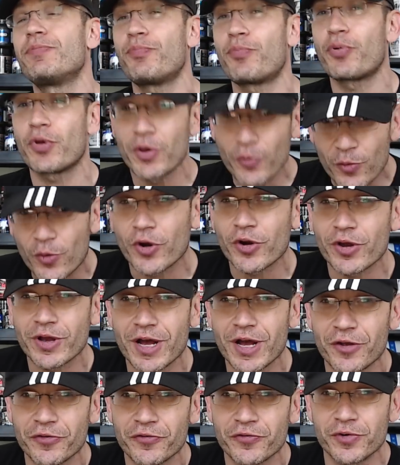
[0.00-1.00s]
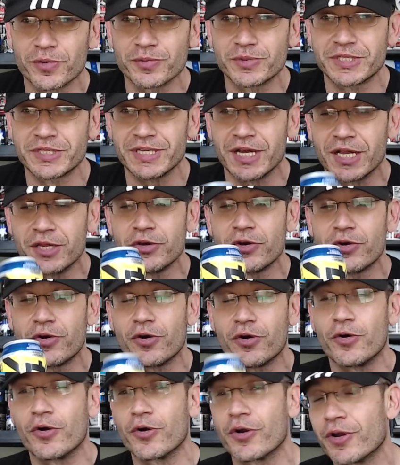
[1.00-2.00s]
pre-workout from
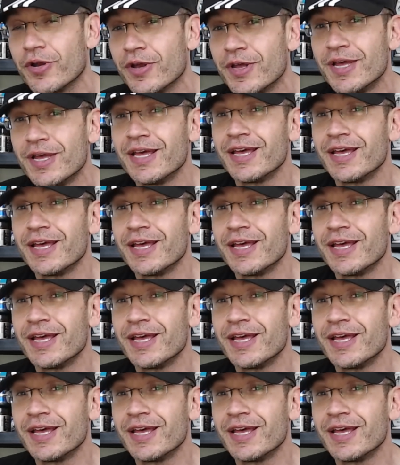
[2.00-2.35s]
Cellucor,